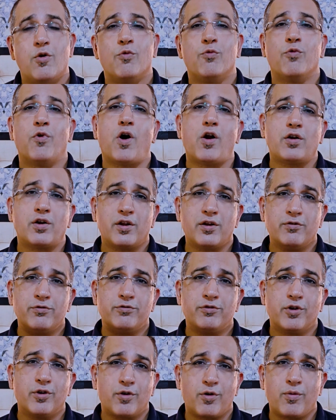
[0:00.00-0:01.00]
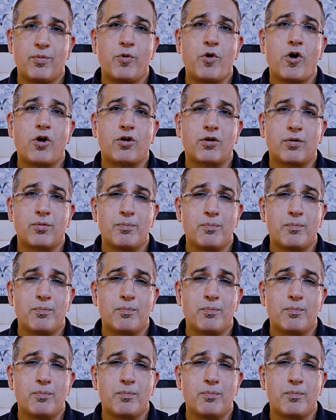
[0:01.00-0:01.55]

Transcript: What if the robot